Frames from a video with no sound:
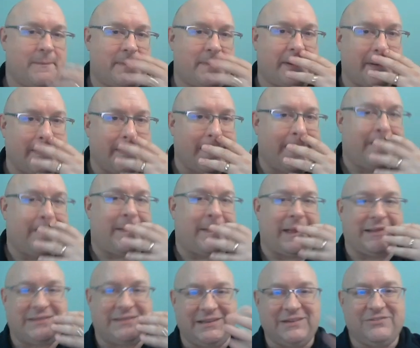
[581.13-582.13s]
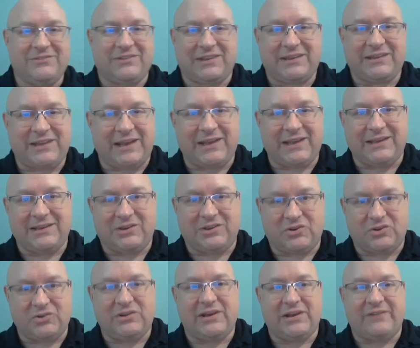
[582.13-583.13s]
But at the end of the day,
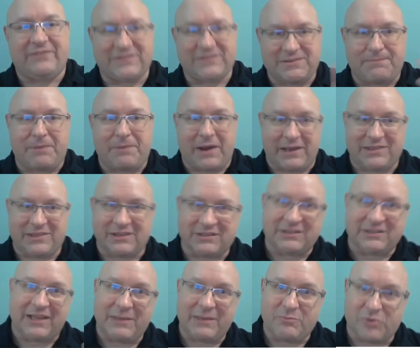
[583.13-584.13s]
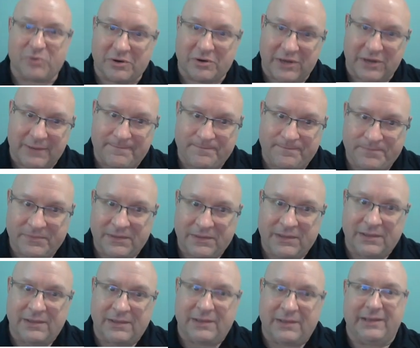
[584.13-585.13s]
cuDF is a Python library.
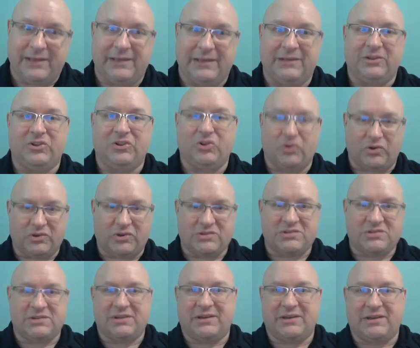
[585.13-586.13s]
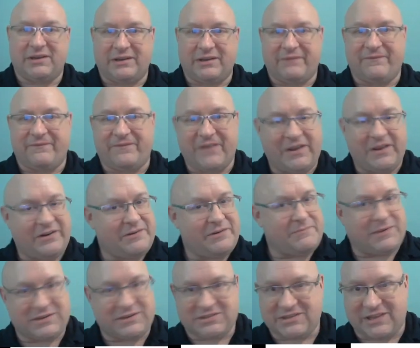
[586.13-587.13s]
It looks very
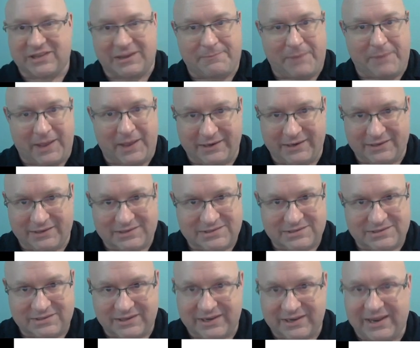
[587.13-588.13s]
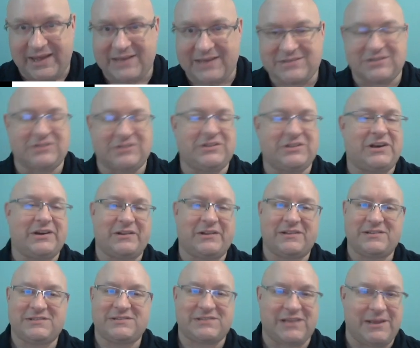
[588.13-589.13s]
much like pandas. It has a lot of
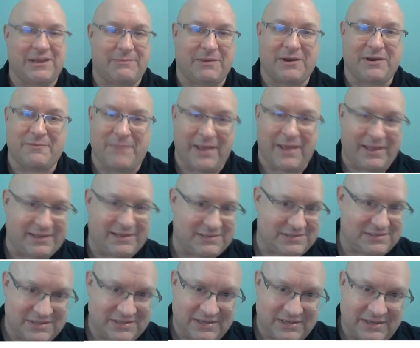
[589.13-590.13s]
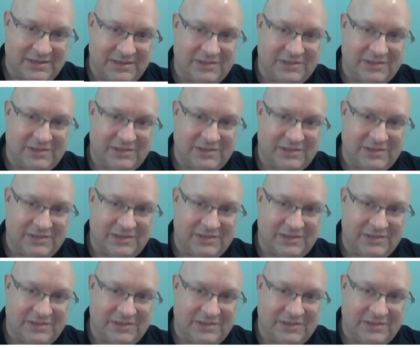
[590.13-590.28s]
the same commands.